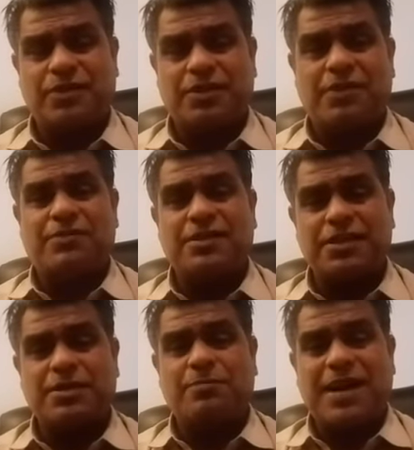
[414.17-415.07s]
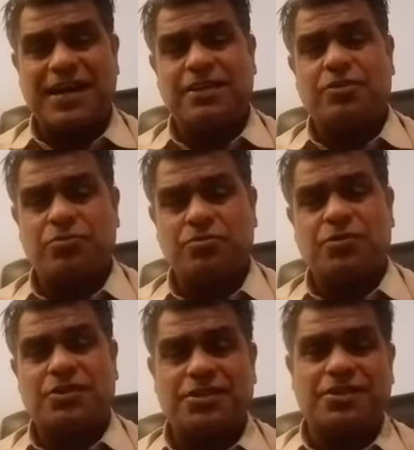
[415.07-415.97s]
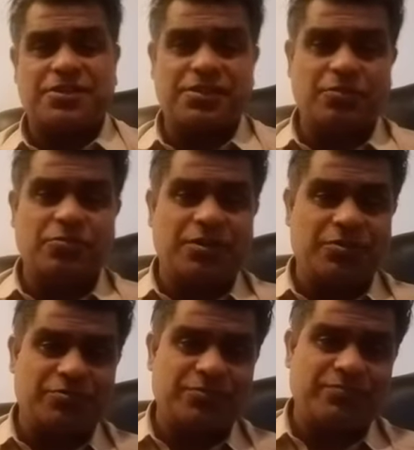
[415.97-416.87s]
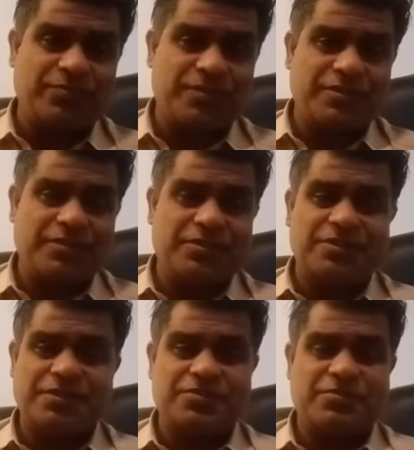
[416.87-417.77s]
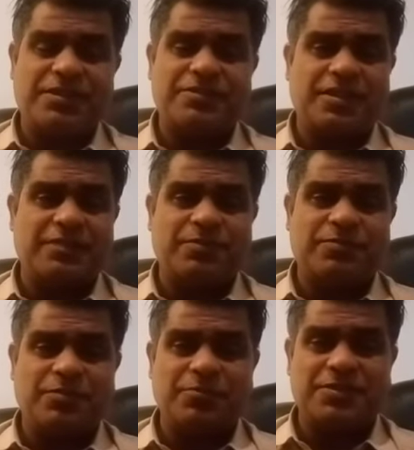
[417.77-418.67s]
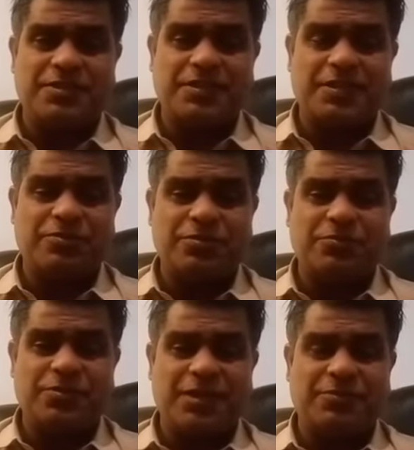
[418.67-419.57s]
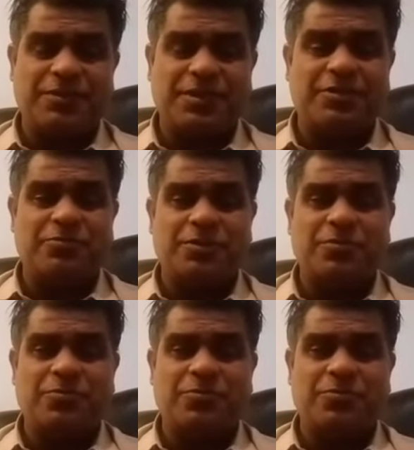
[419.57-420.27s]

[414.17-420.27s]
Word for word: And when there is a bad news, we think this is a good news. This is strange type of human psychology we have in all over the